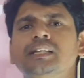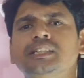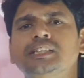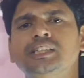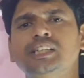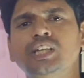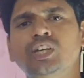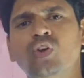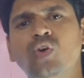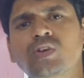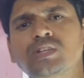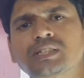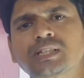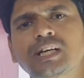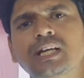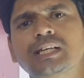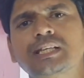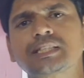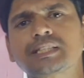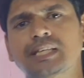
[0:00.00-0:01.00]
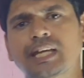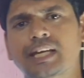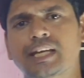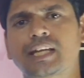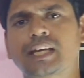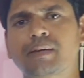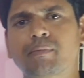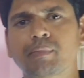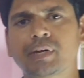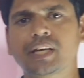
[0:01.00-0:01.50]
Geological
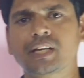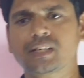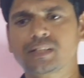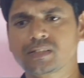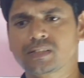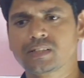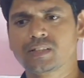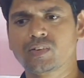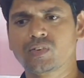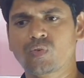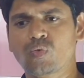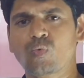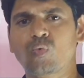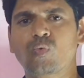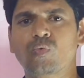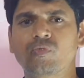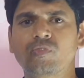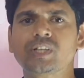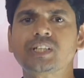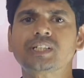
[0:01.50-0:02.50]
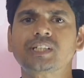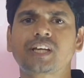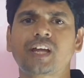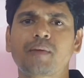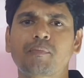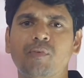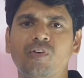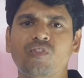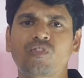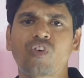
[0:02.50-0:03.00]
setting means which
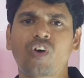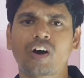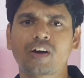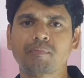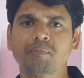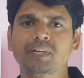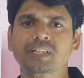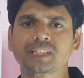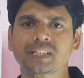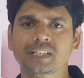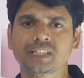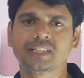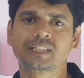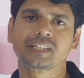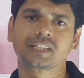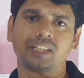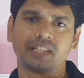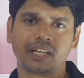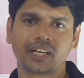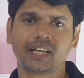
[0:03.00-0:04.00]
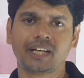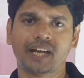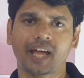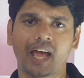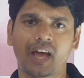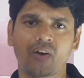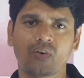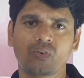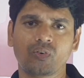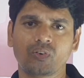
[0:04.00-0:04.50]
type of formations it
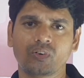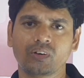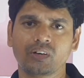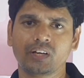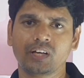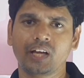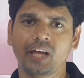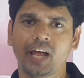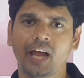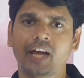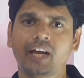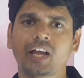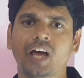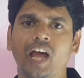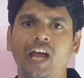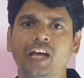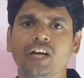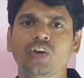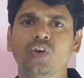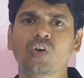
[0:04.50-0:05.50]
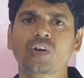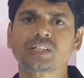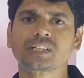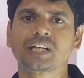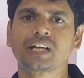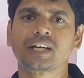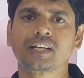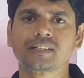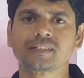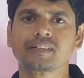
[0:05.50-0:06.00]
have, and the
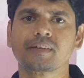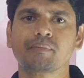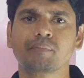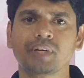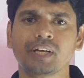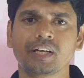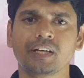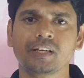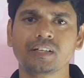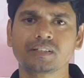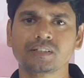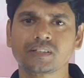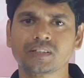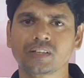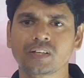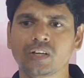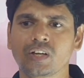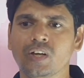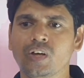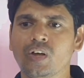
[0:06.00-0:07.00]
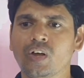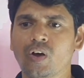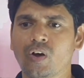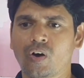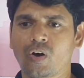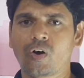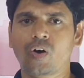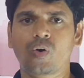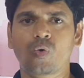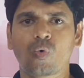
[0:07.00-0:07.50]
hydrological regime means
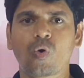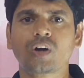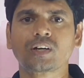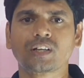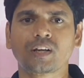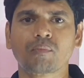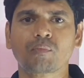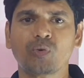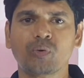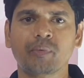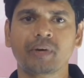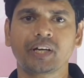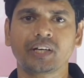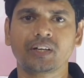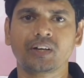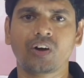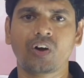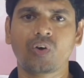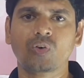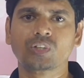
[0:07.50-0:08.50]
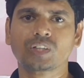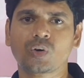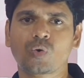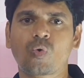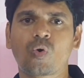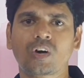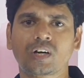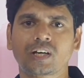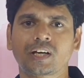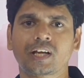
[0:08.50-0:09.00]
water movement, how the
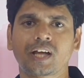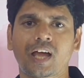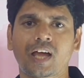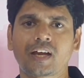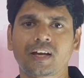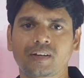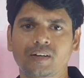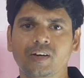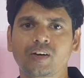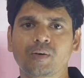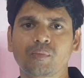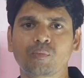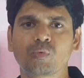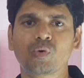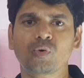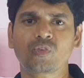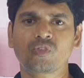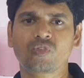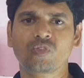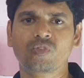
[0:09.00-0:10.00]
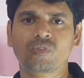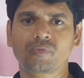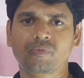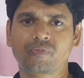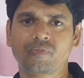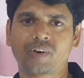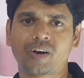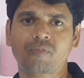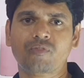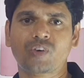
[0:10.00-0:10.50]
water can move
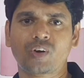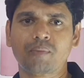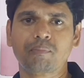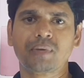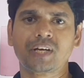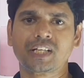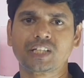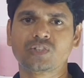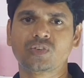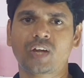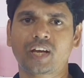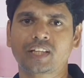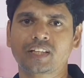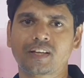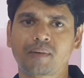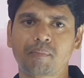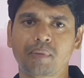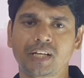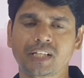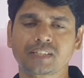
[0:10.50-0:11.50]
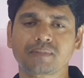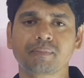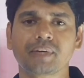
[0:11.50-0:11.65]
from one place to another place.